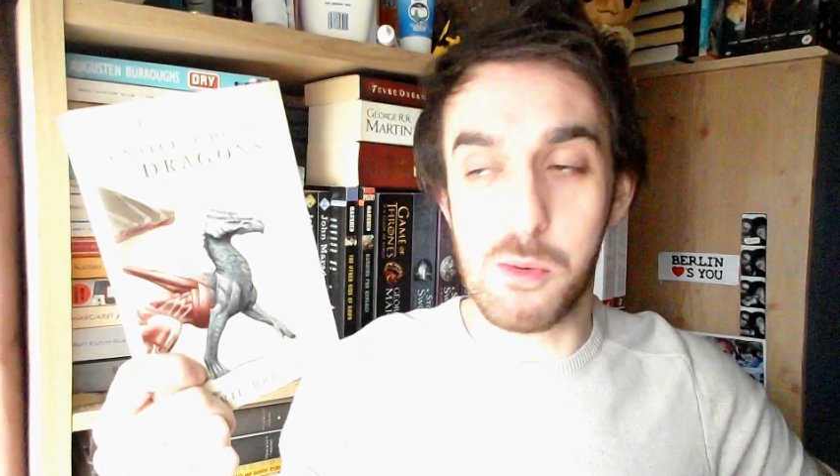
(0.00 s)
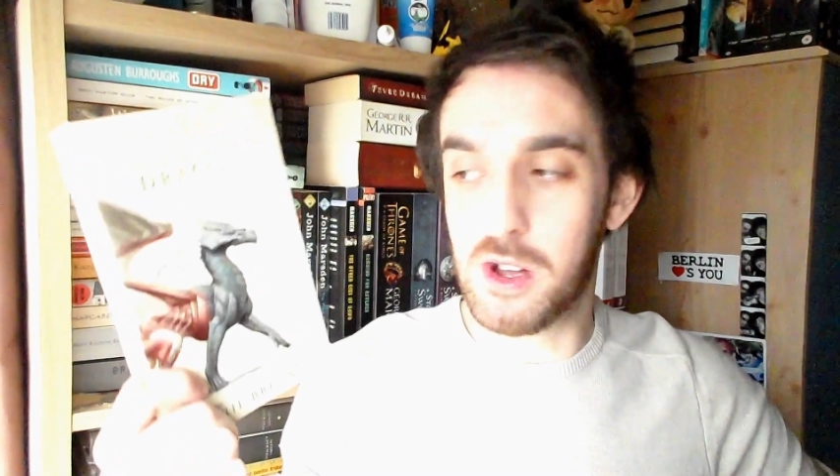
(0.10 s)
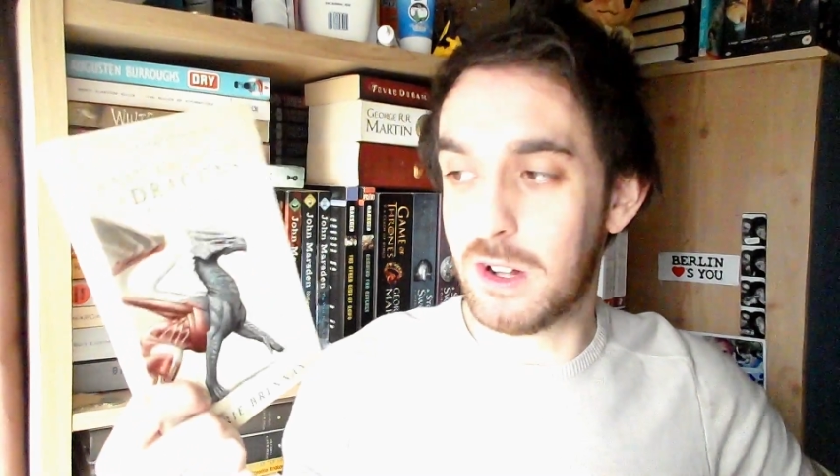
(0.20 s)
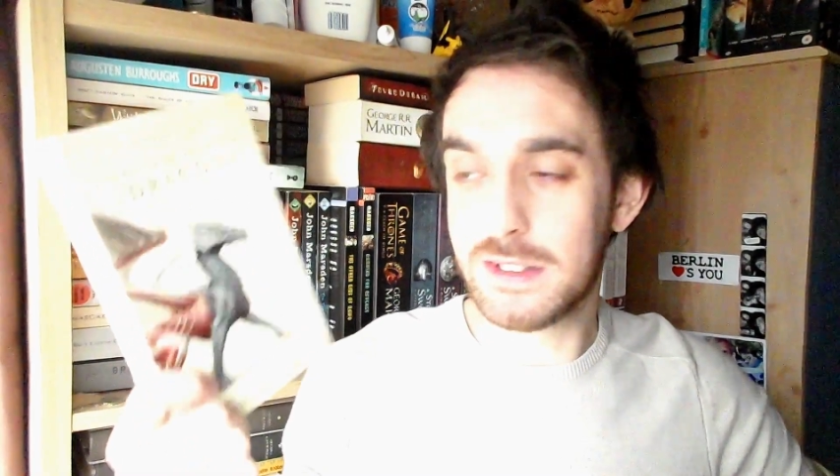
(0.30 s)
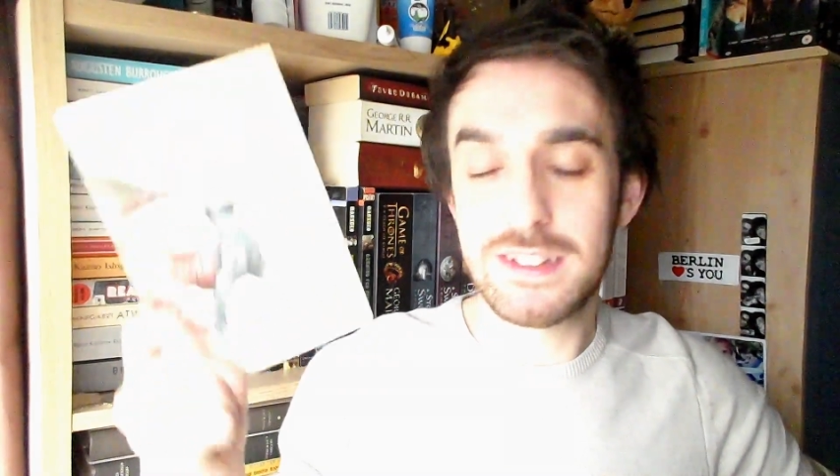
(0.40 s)

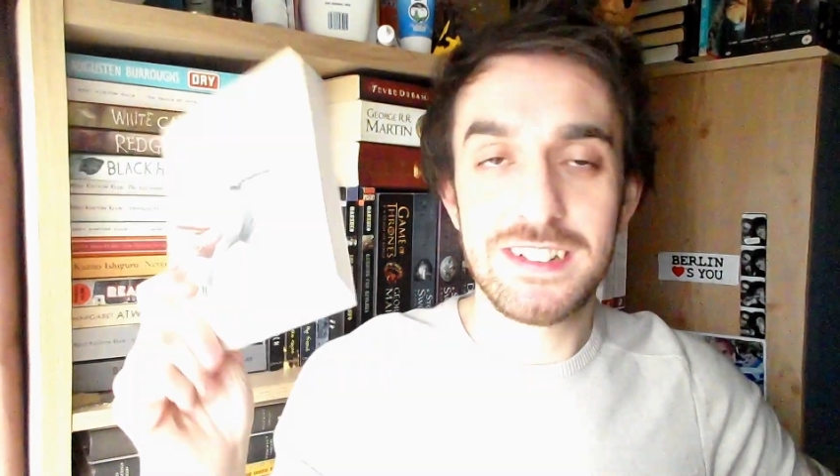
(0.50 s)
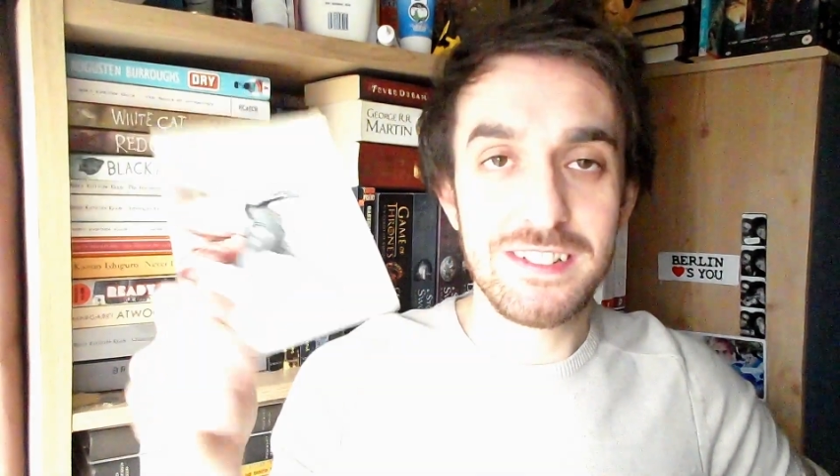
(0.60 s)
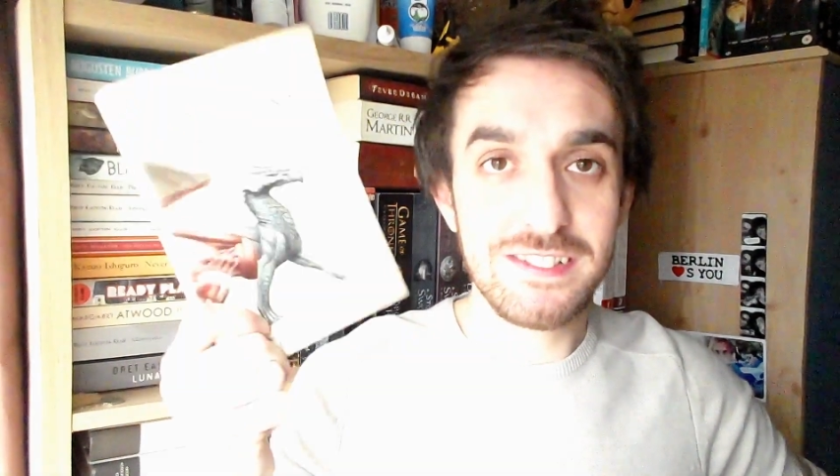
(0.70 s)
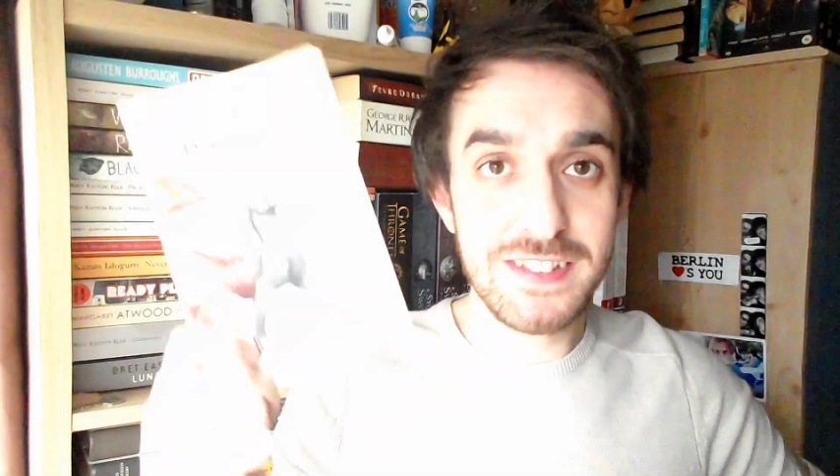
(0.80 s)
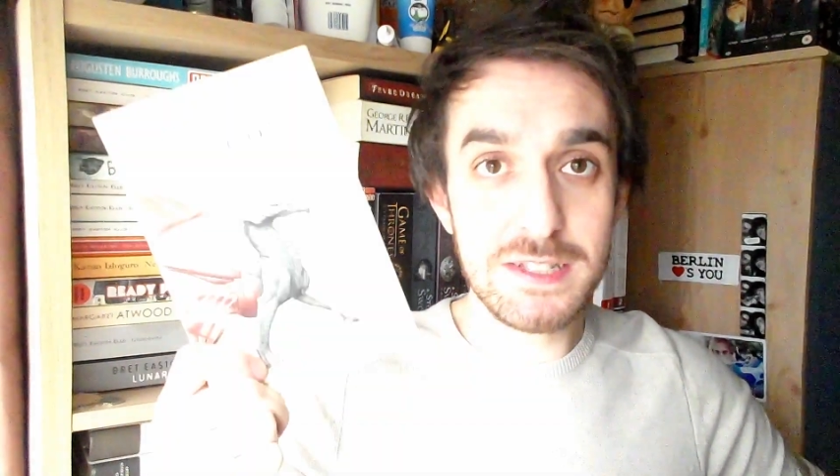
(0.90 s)
world,
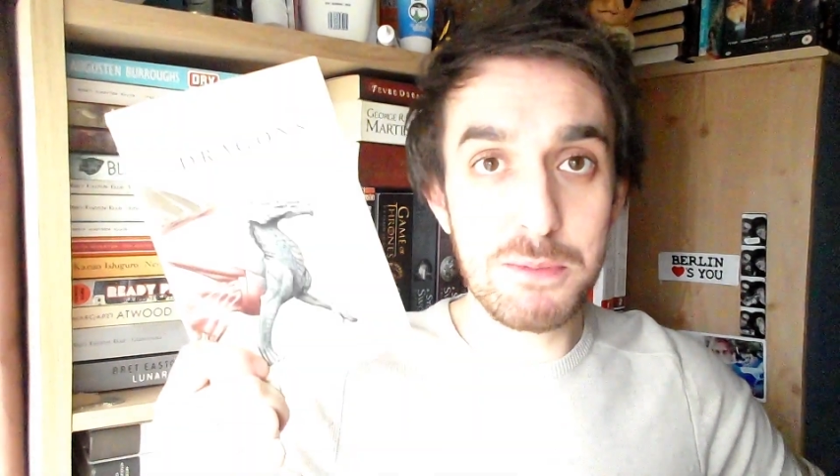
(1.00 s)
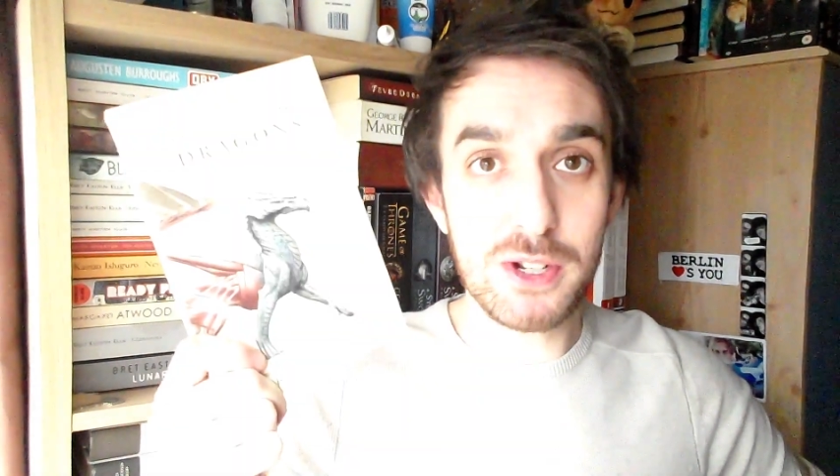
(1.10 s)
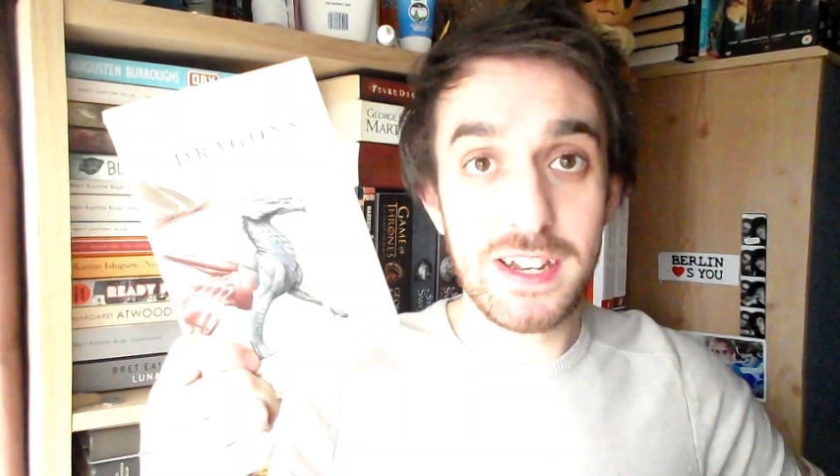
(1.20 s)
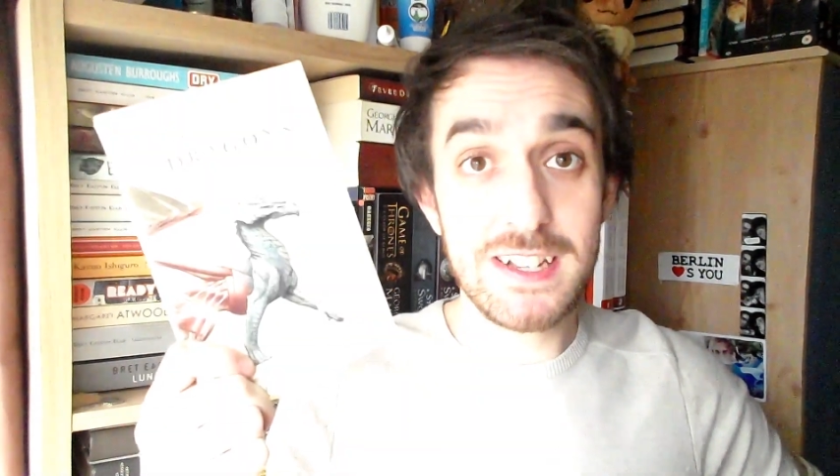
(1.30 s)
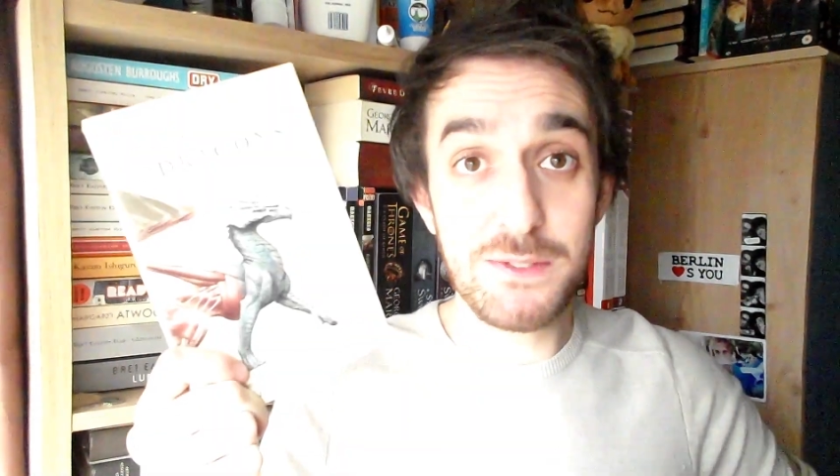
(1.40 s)
this
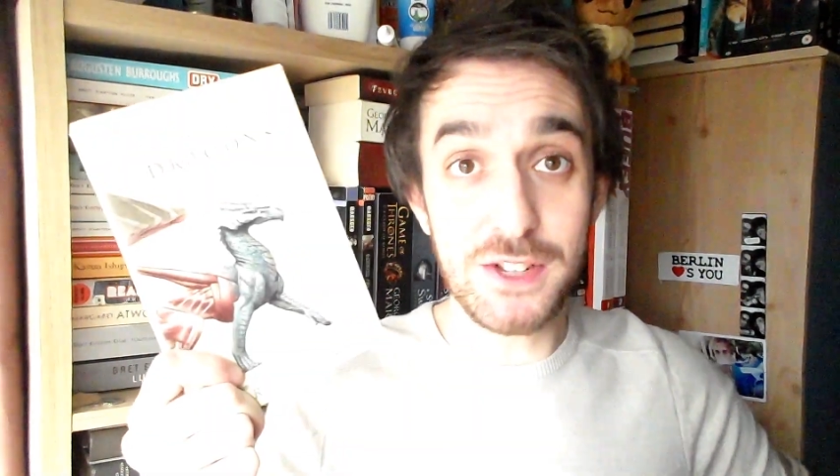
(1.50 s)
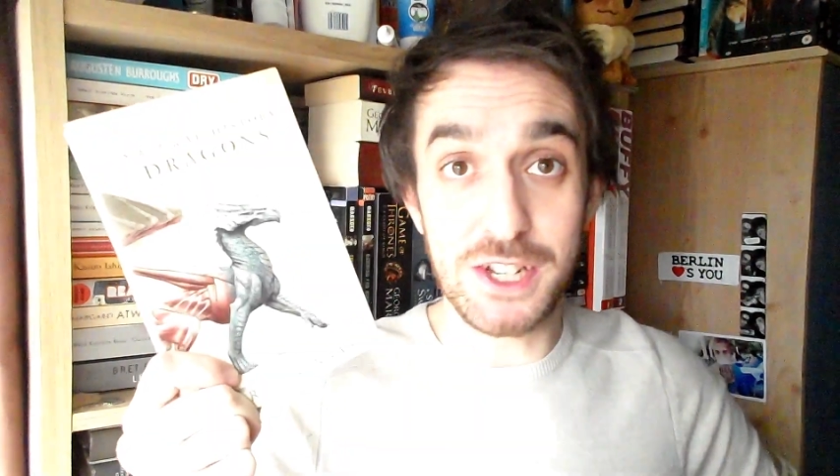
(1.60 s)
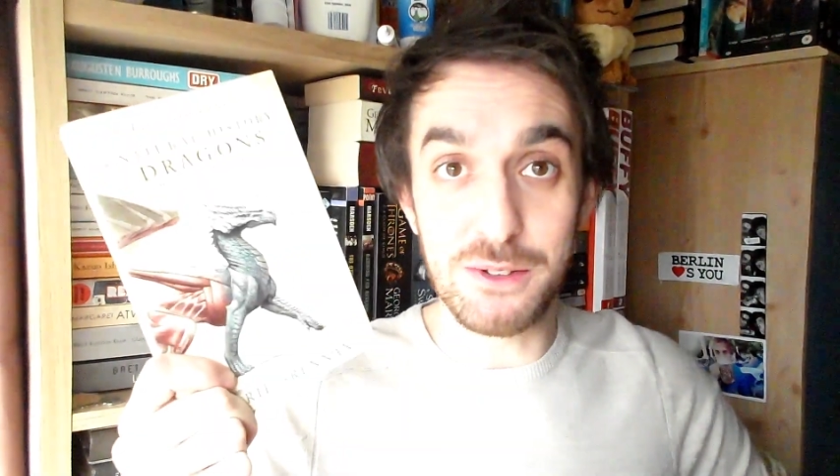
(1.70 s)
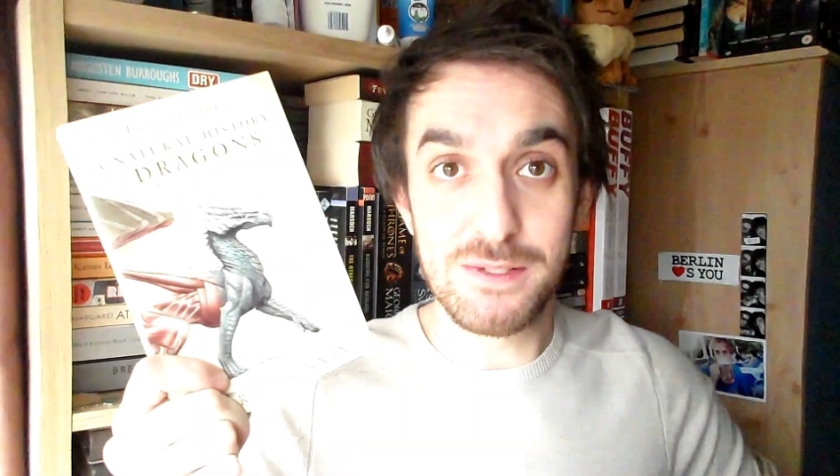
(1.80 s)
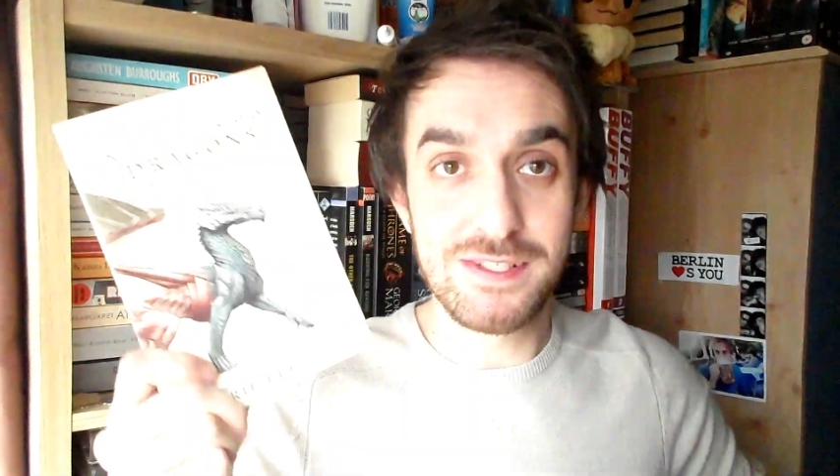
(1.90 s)
book is for you.